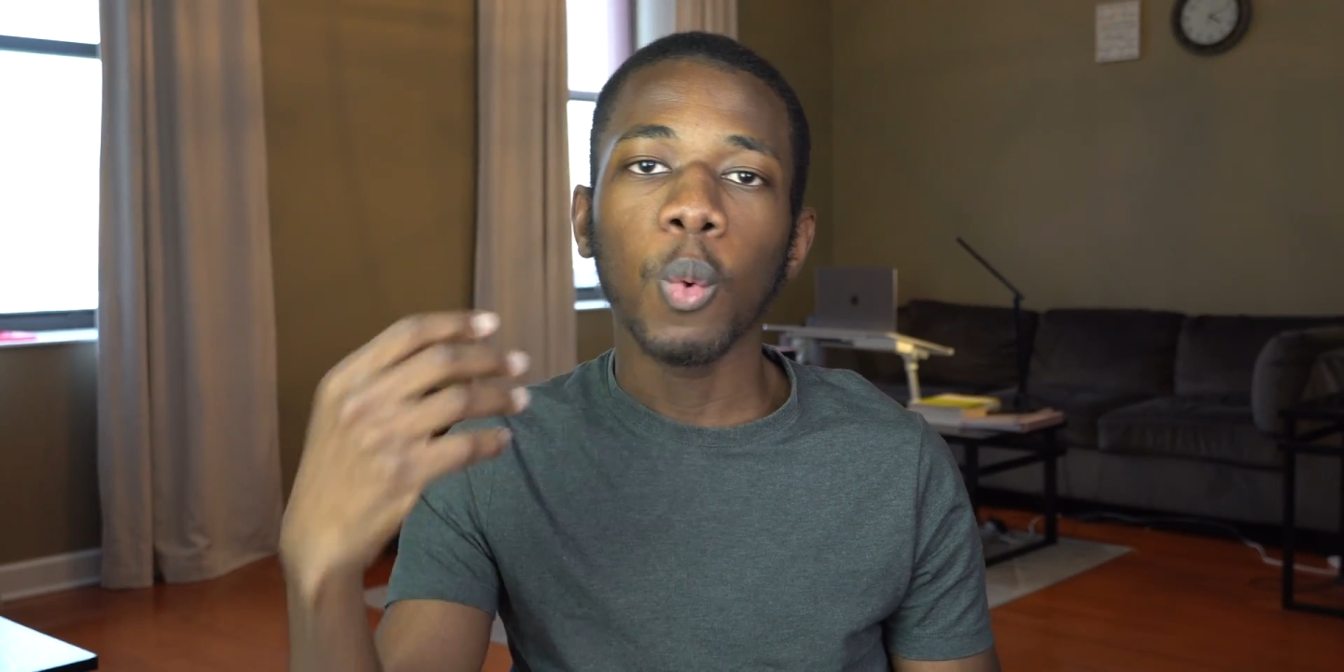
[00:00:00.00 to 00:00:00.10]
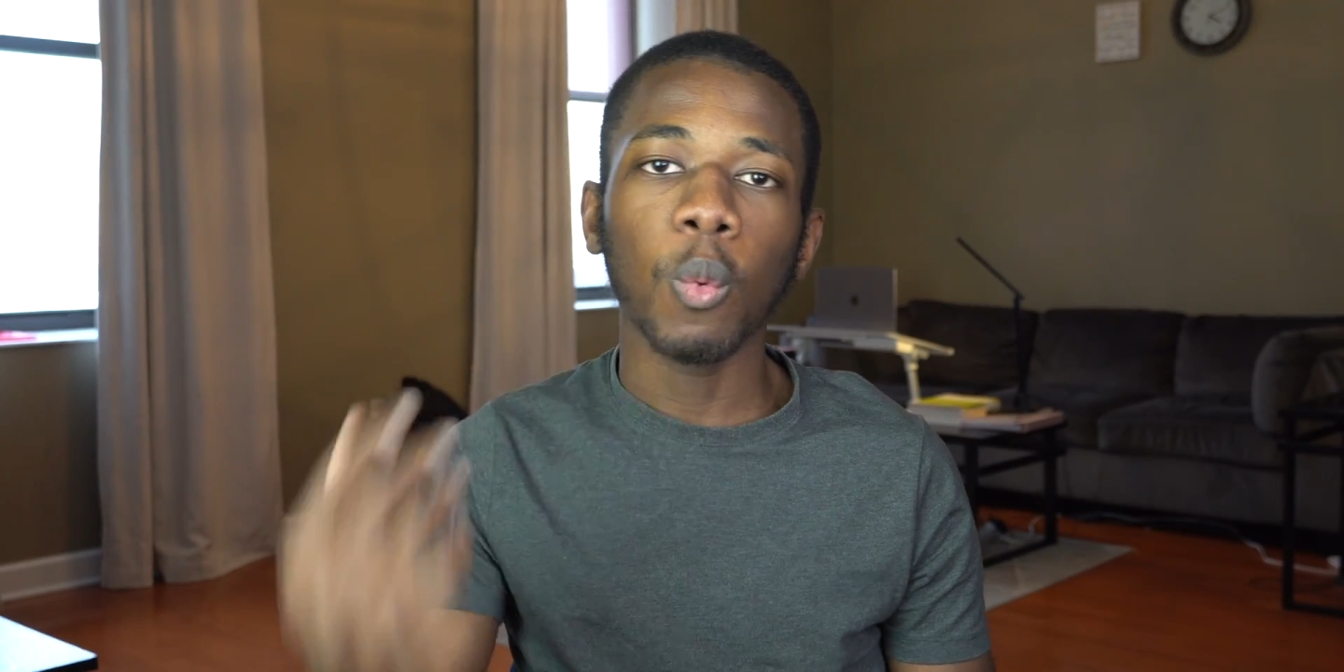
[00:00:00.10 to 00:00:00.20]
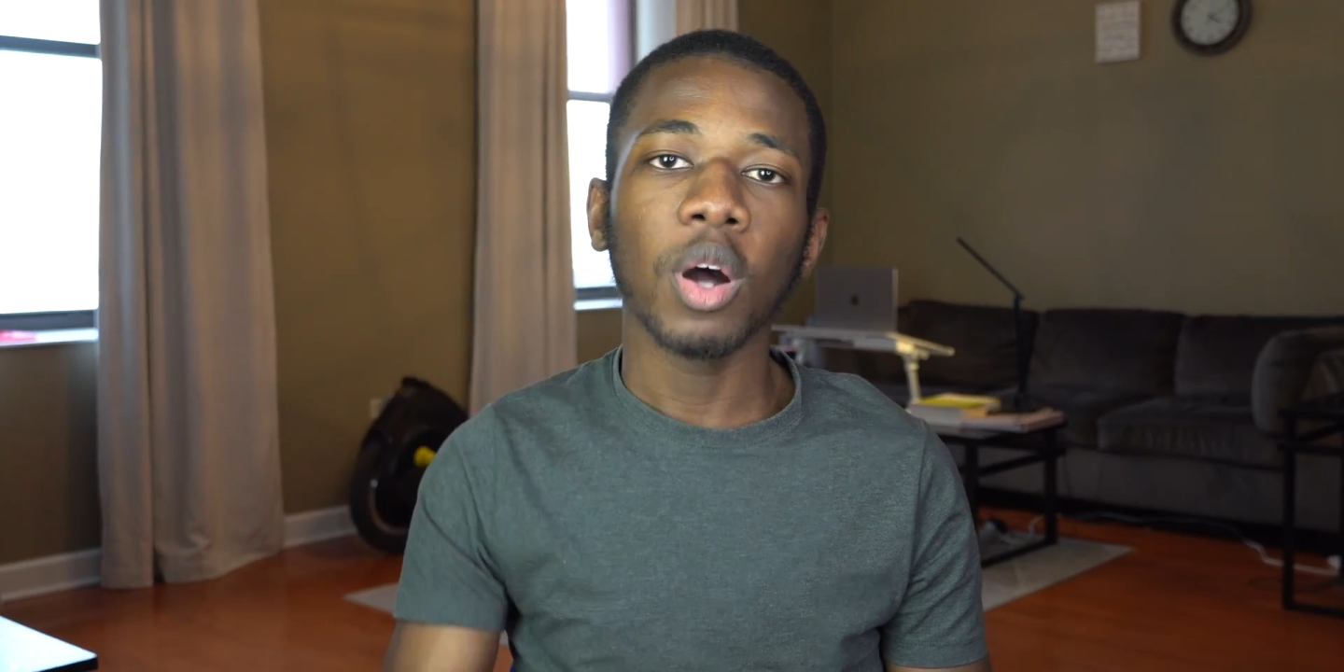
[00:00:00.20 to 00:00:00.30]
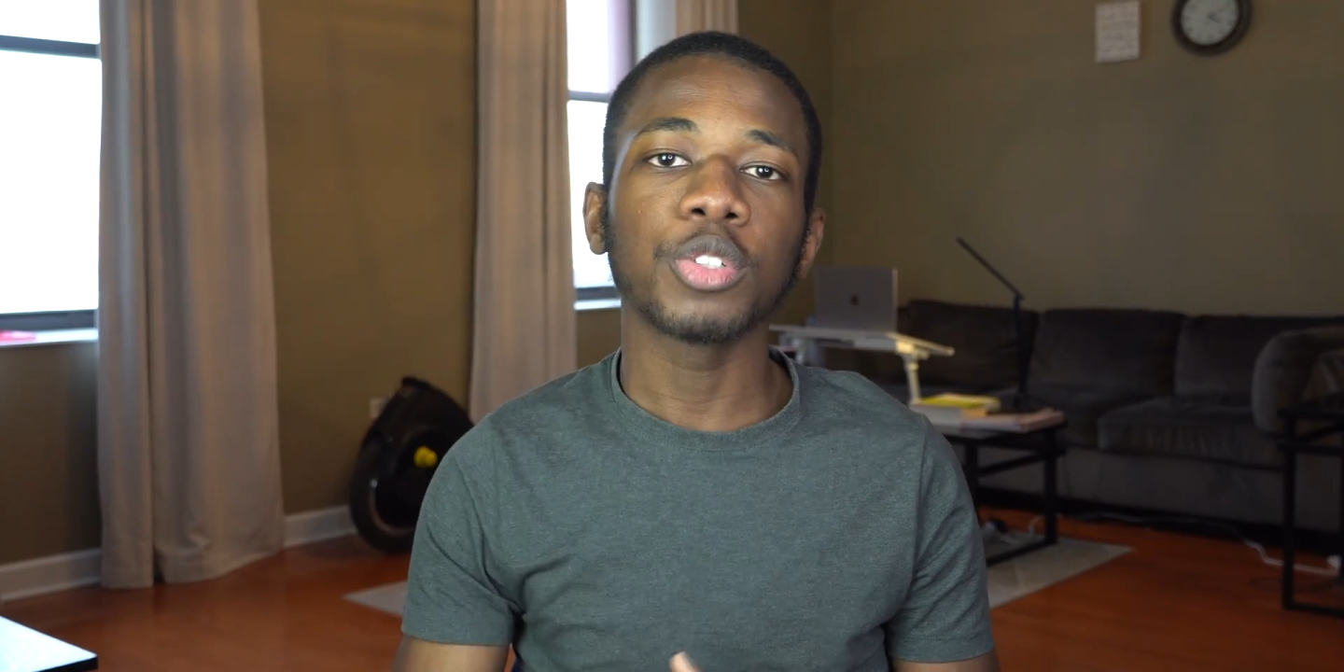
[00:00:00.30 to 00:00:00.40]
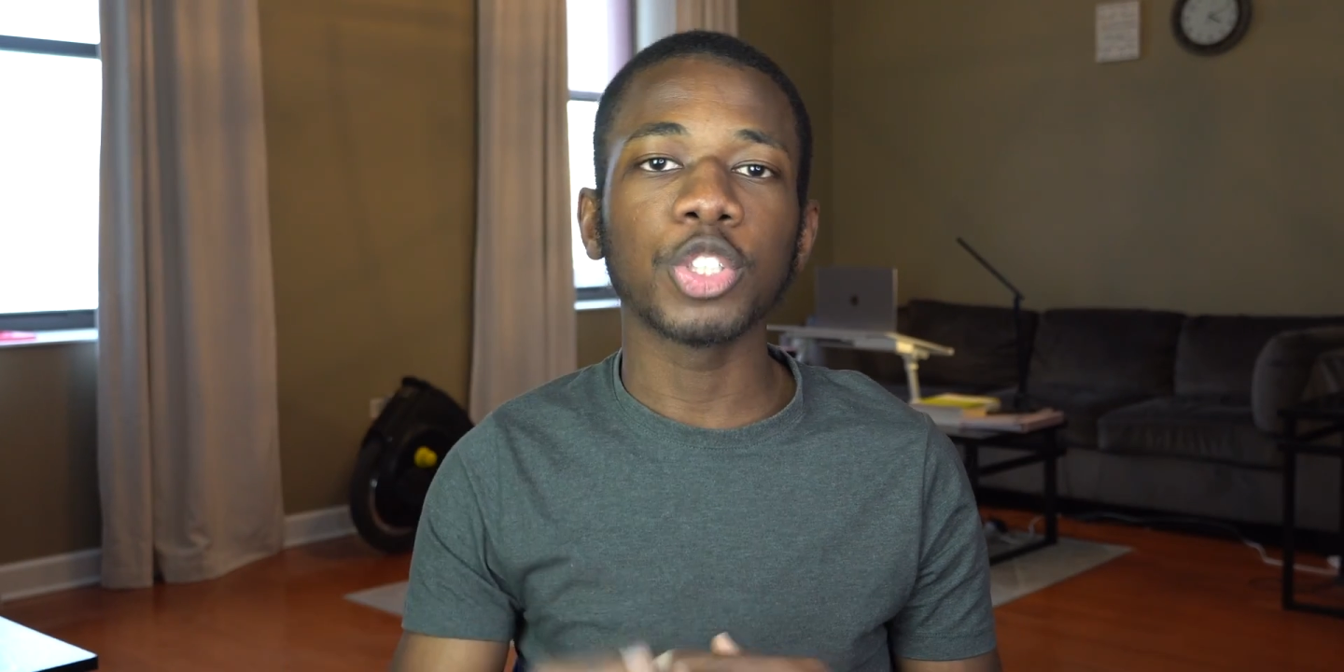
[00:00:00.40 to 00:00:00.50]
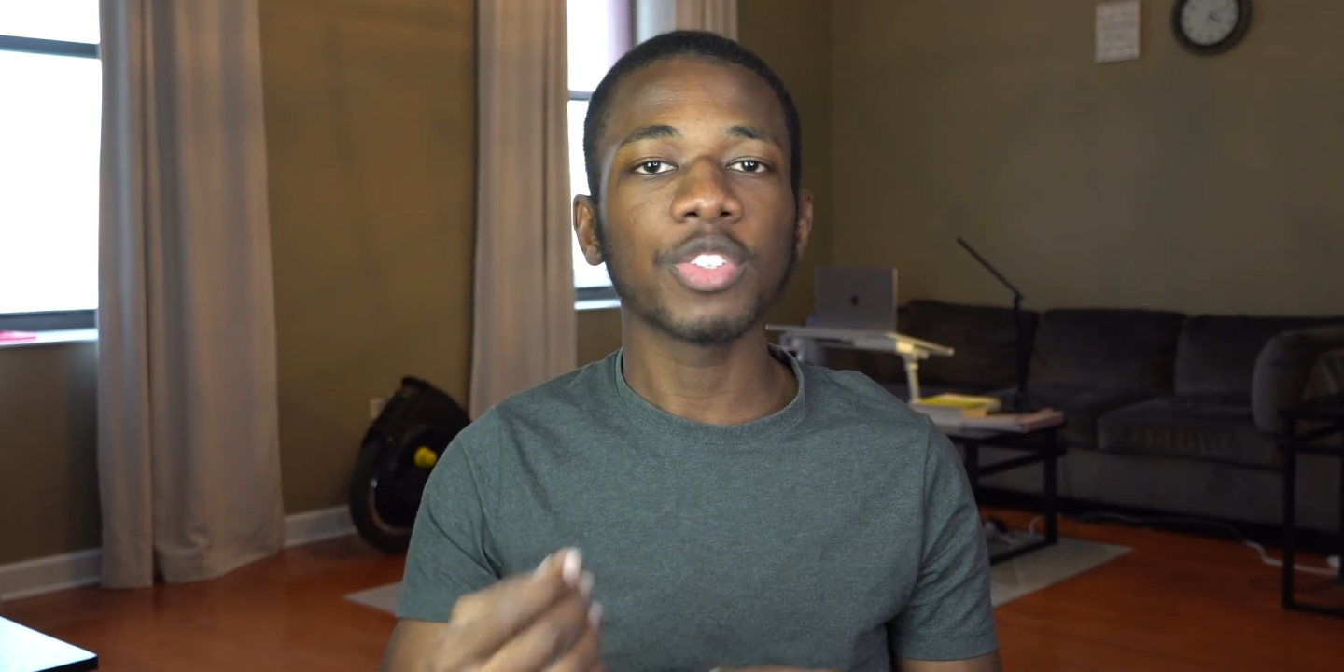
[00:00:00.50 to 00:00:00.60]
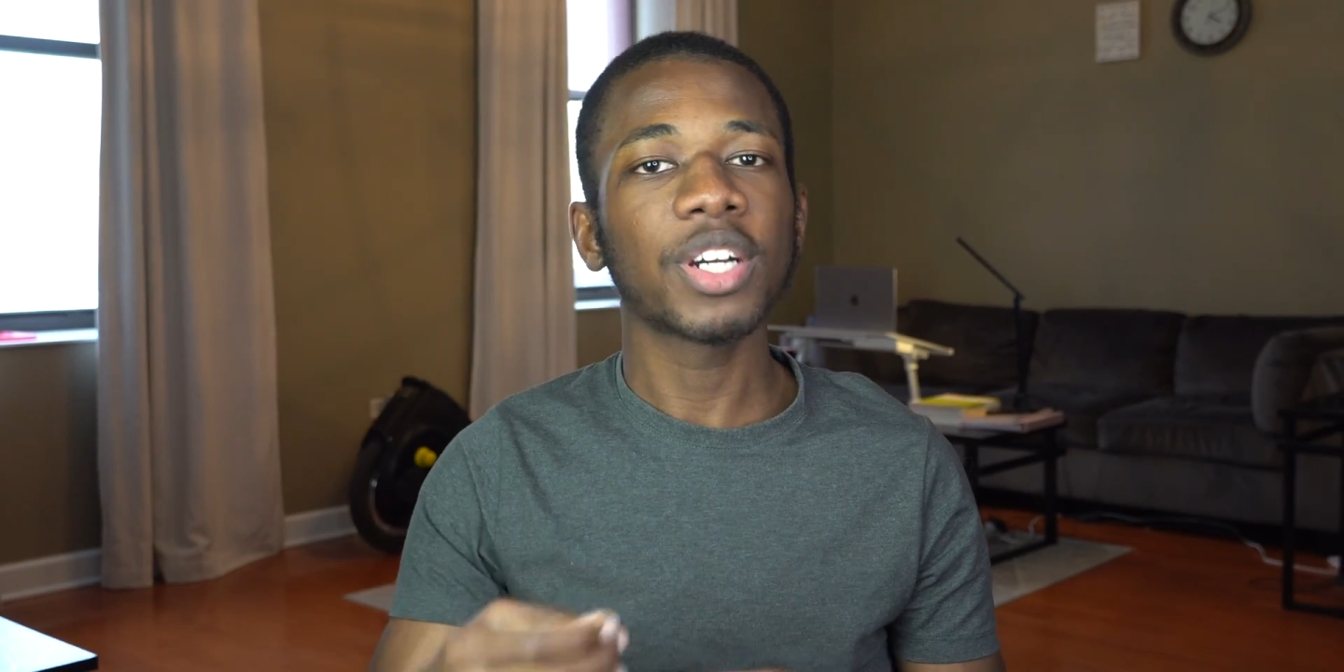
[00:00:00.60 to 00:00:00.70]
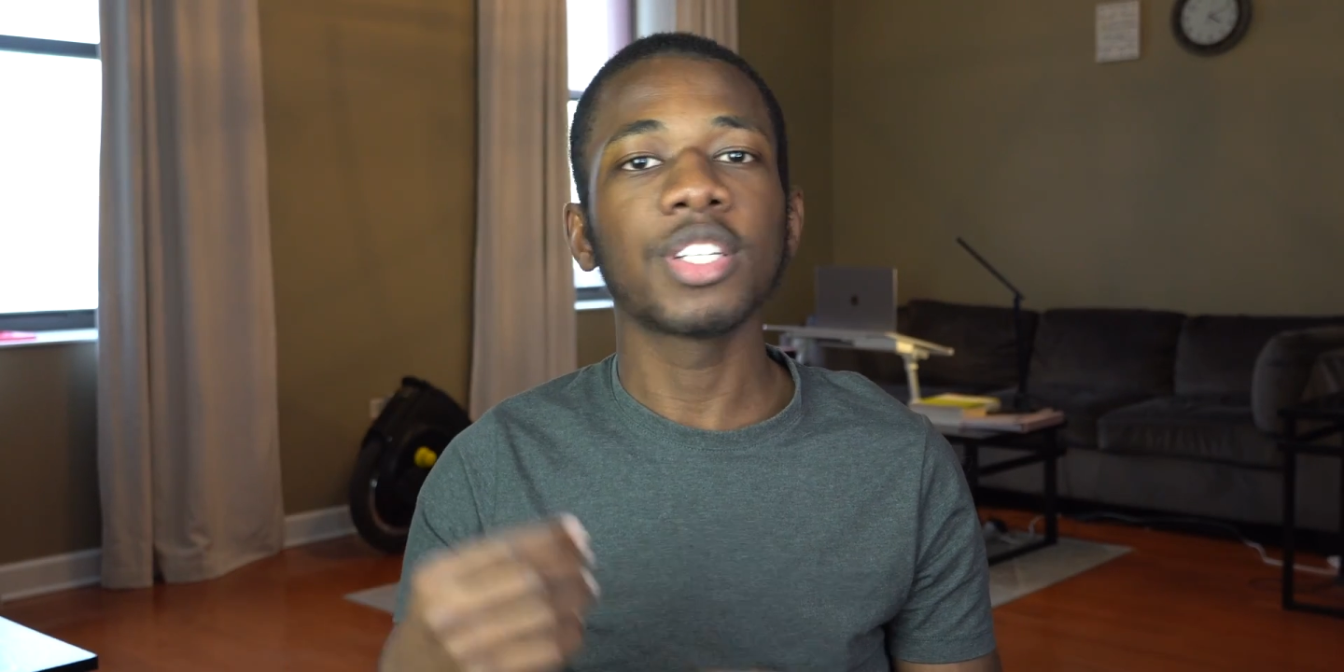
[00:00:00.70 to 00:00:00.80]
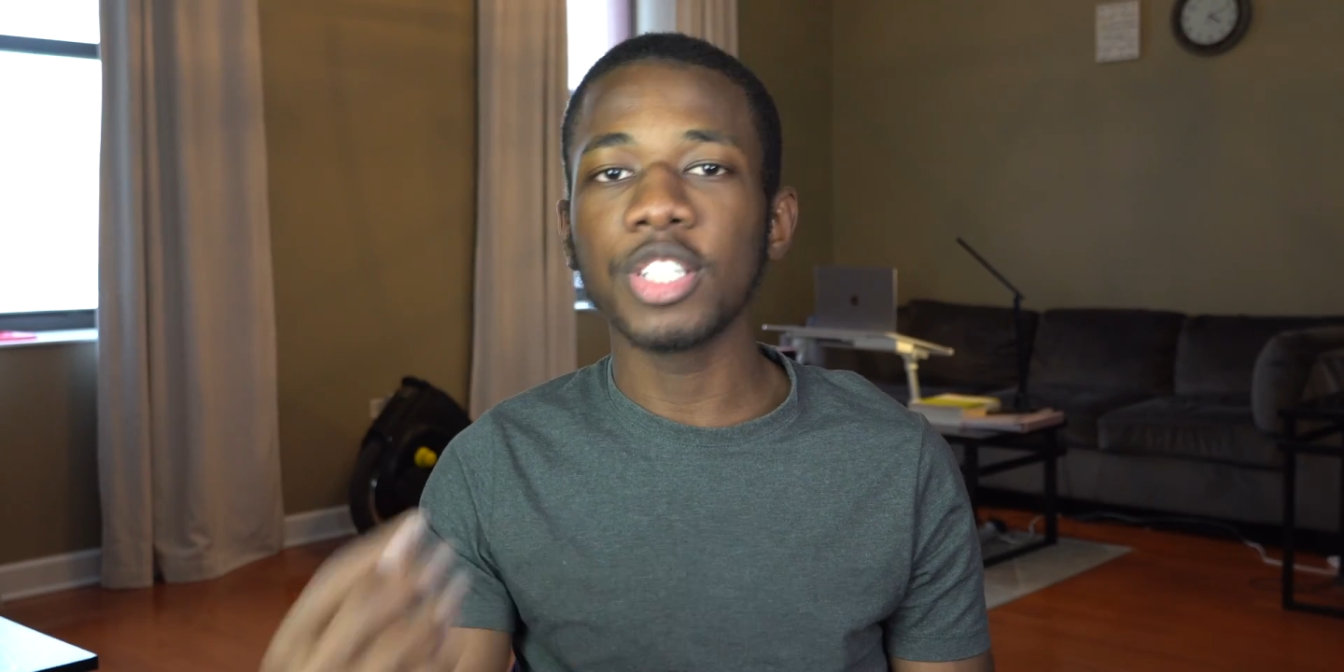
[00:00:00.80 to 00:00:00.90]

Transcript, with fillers: while you're trying